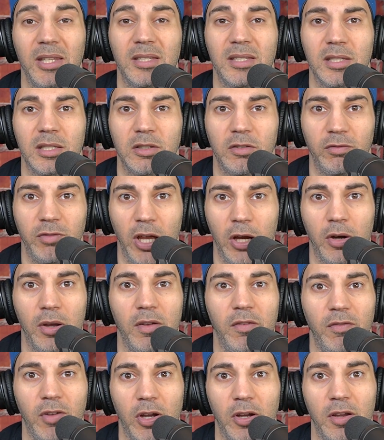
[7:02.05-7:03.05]
This is
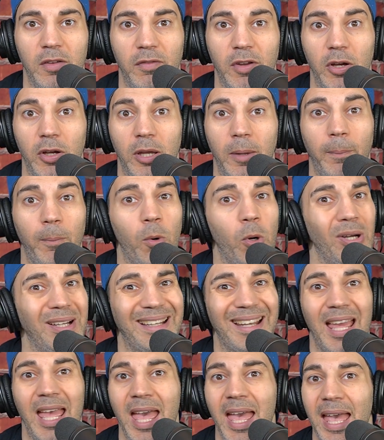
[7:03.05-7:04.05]
very, very, very
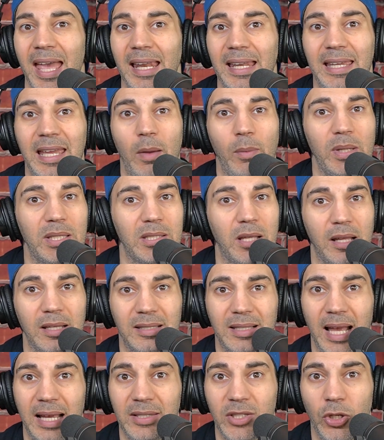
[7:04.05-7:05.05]
important. And again, we saw
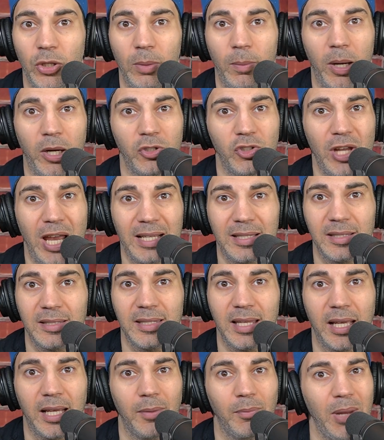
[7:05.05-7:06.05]
this last year, Lamar Jackson,
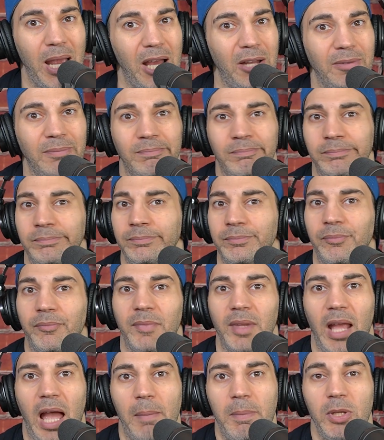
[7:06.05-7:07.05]
second round.
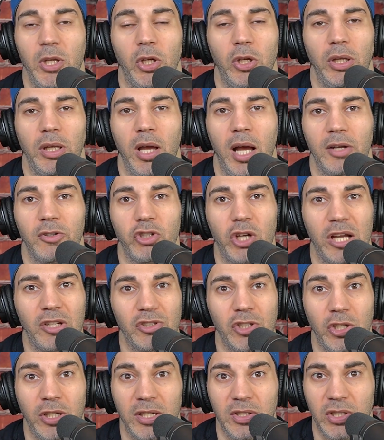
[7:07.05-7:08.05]
I mean, you could have got
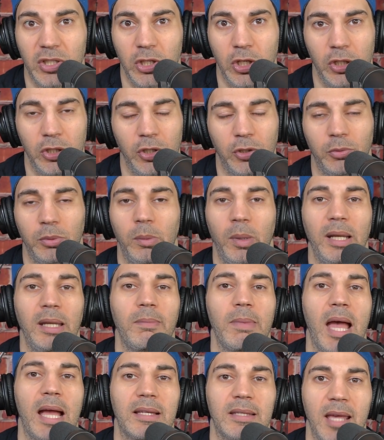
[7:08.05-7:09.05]
Josh, you could have secured your 3
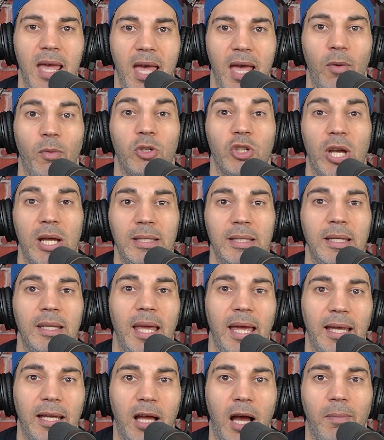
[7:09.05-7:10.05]
running backs, which I did,
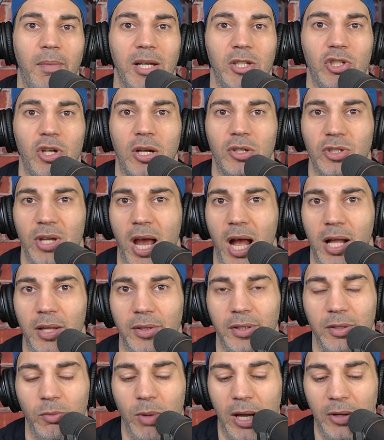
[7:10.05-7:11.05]
and got my Josh
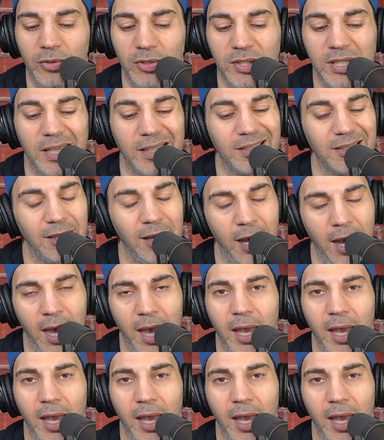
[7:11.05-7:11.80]
Allen in the round 6.